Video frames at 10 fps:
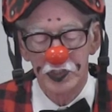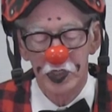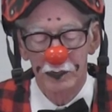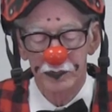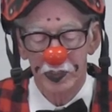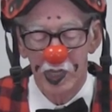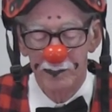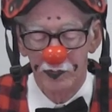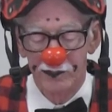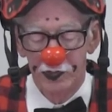I jumped, I
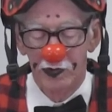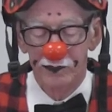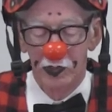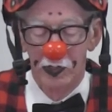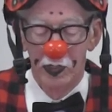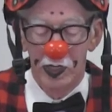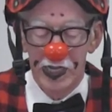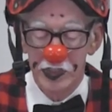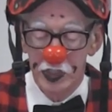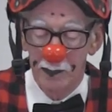move it over.
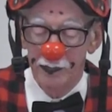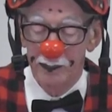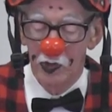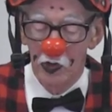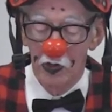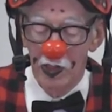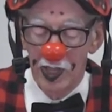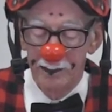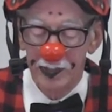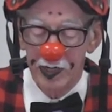I jump the ball,
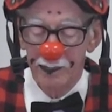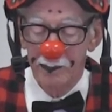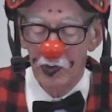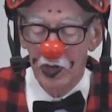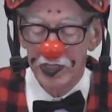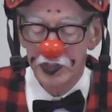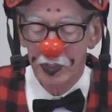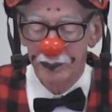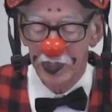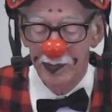I pick up the ball, I
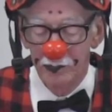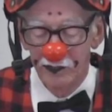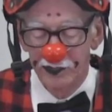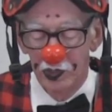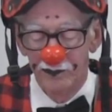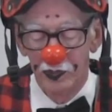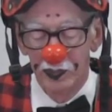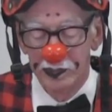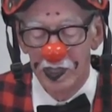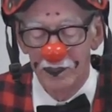jumped, I move it over.
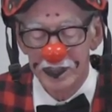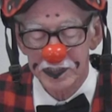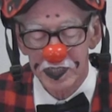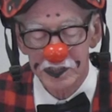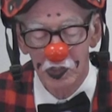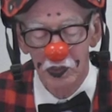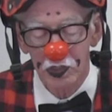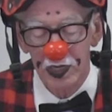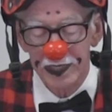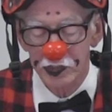Now this doesn't
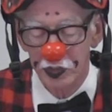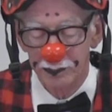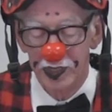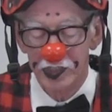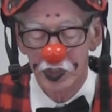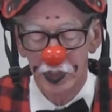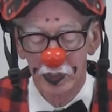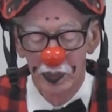look like too much.